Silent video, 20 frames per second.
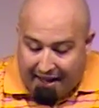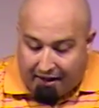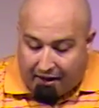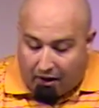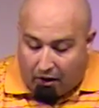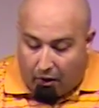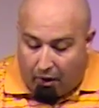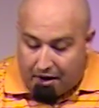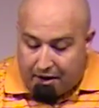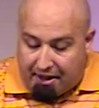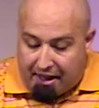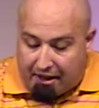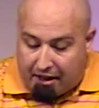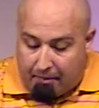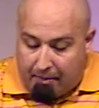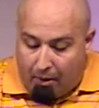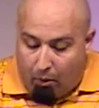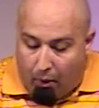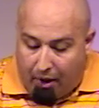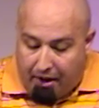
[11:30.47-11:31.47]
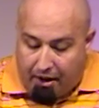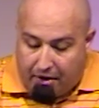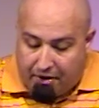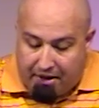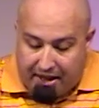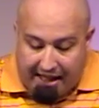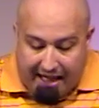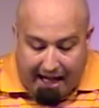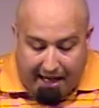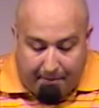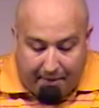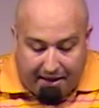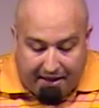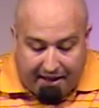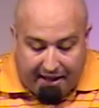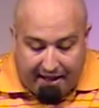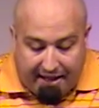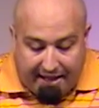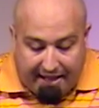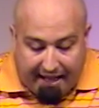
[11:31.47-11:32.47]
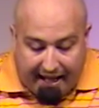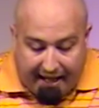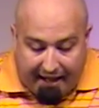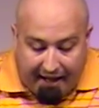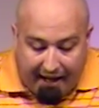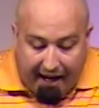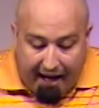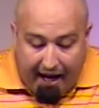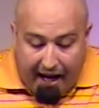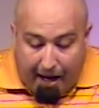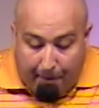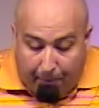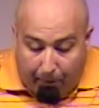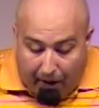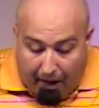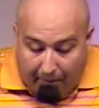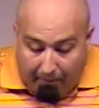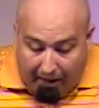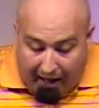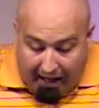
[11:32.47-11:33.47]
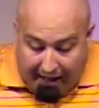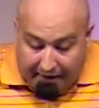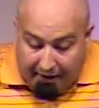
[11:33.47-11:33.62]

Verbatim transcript: And the Lord said to me, What do you see, Amos? And he said, A plumb line.